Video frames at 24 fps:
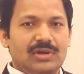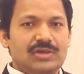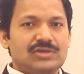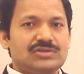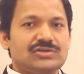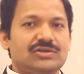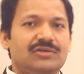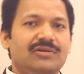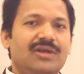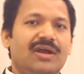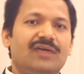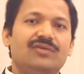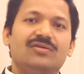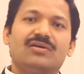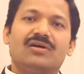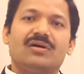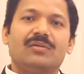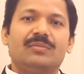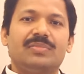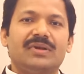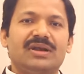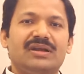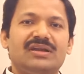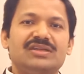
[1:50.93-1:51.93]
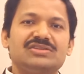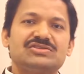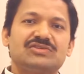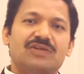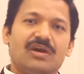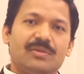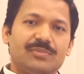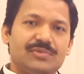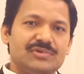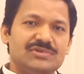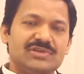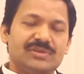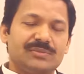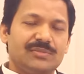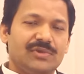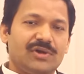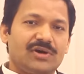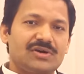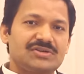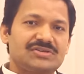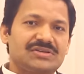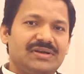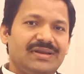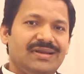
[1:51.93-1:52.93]
So you'll have to completely stop using
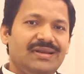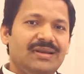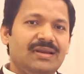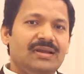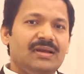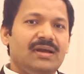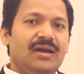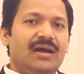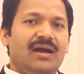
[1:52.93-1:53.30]
minoxidil